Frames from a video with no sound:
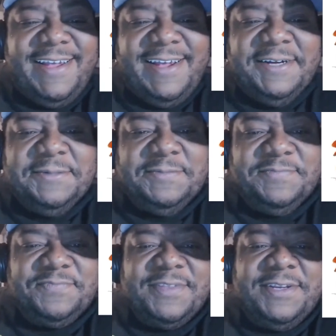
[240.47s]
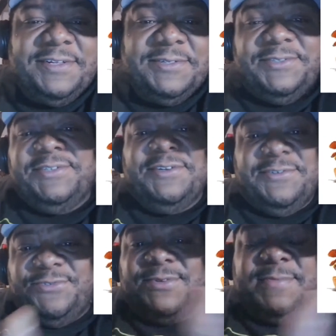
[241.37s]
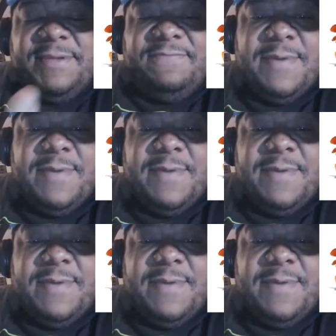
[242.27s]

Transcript: It includes three beef